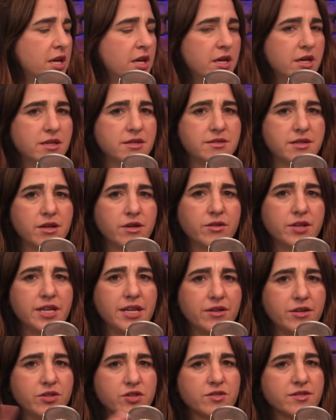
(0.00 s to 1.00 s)
Mm -hmm. So you
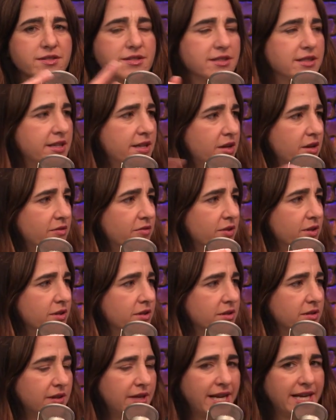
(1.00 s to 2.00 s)
know, you just slid
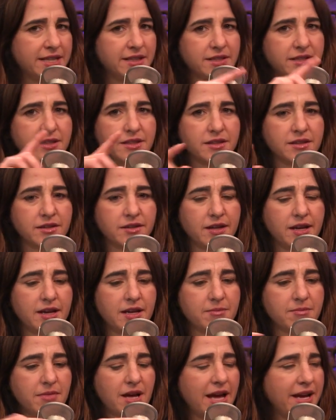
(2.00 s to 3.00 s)
over, and the
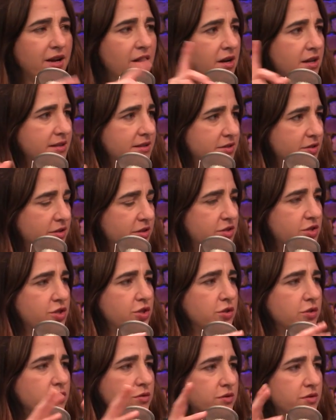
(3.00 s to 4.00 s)
um, icons you could
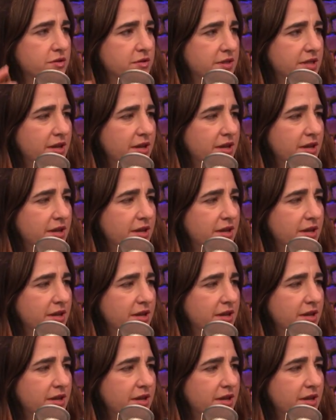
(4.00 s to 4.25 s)
choose.